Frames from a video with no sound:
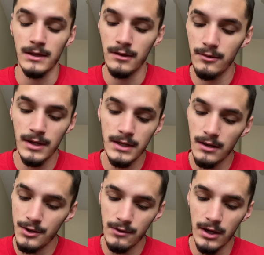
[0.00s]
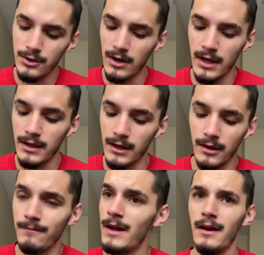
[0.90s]
Like the other day, DeAndre Hunter had like
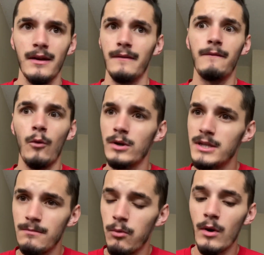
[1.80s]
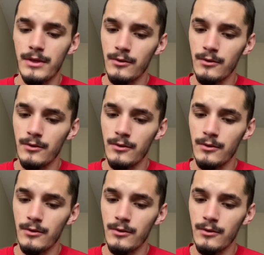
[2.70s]
a 14-point